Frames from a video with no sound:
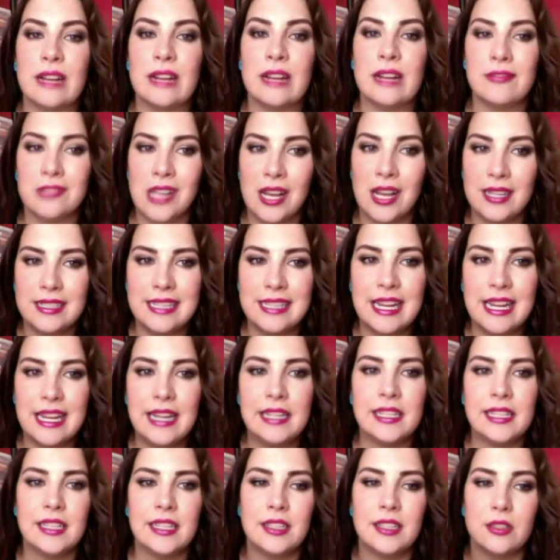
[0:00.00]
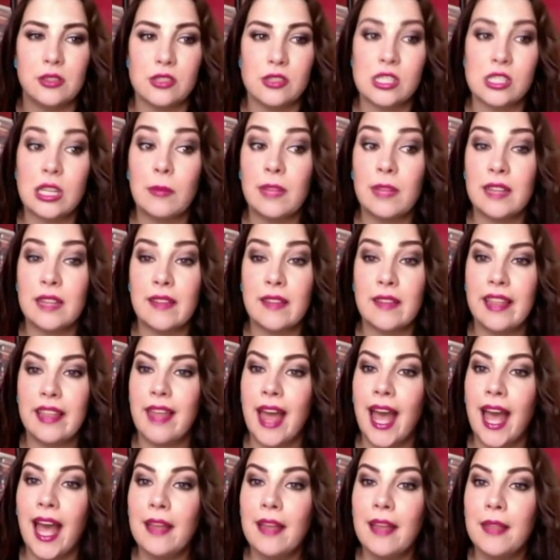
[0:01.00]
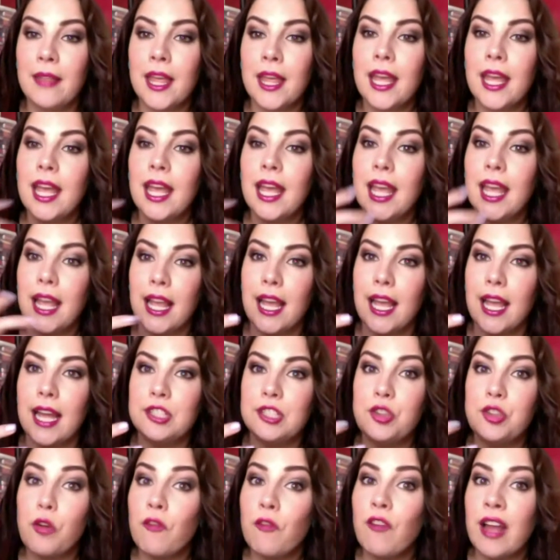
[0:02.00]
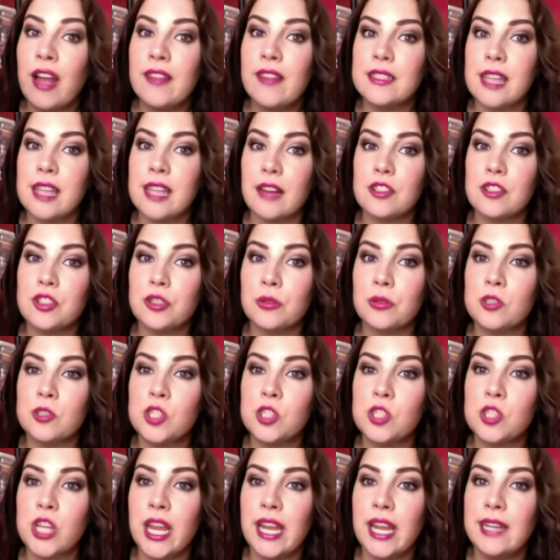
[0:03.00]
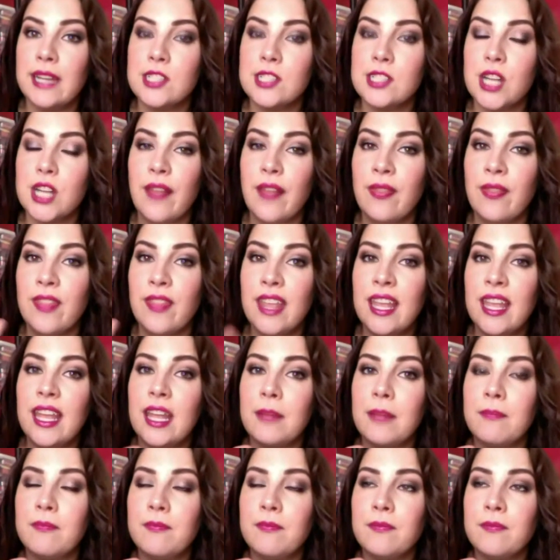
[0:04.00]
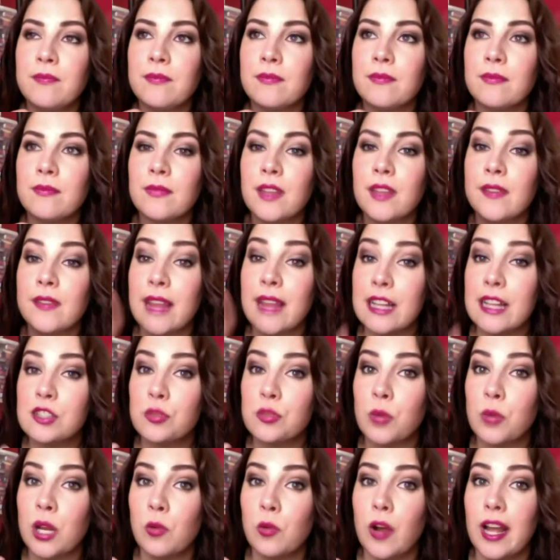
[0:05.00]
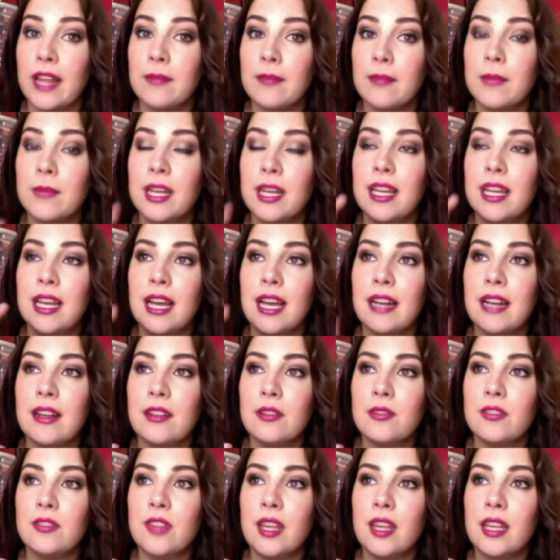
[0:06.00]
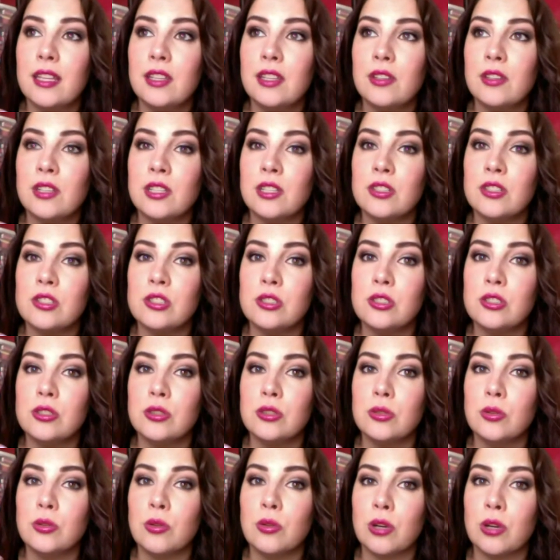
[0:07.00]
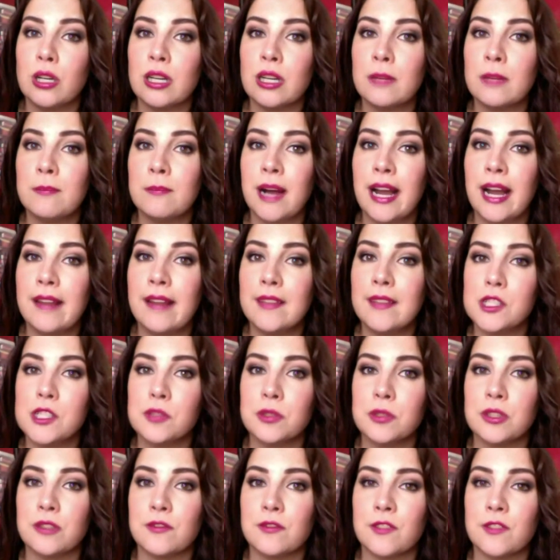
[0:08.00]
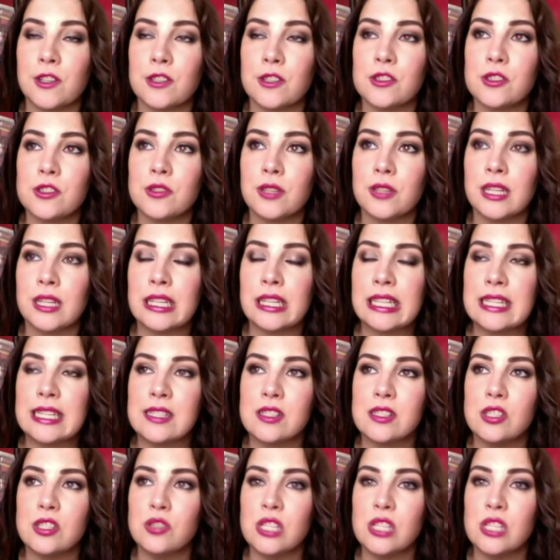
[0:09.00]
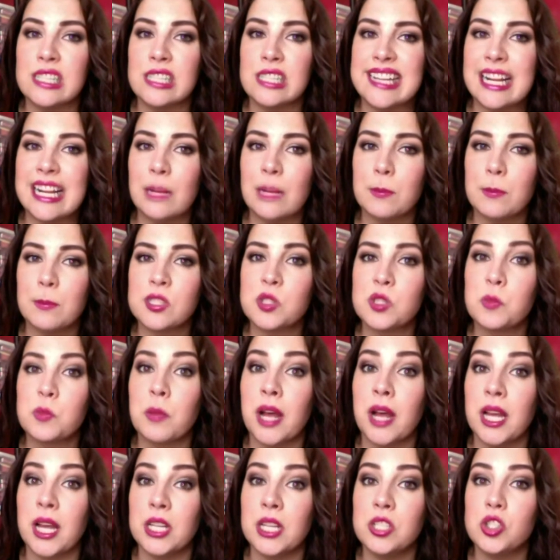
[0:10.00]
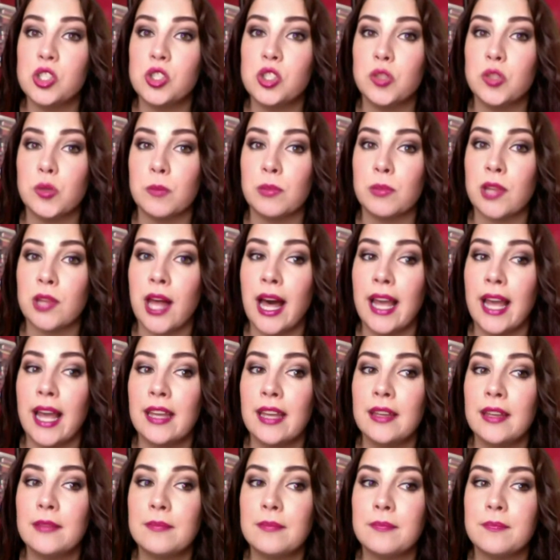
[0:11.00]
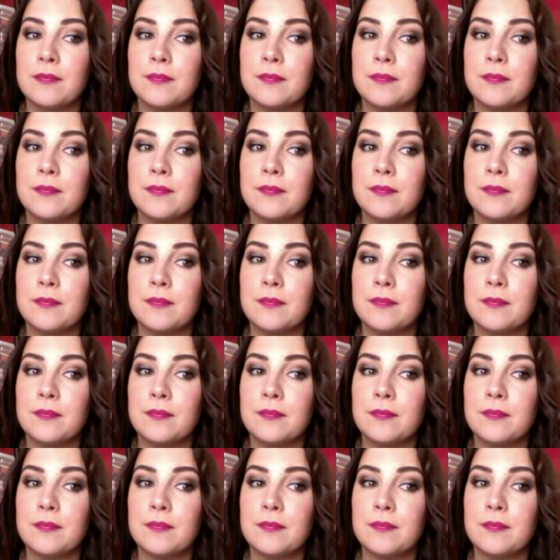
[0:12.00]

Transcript: Revlon Naked or something like that, and you'll find the texture will change, and then that's one way. Another thing you can do, or combine this with the first trick, is use a damp sponge to apply it.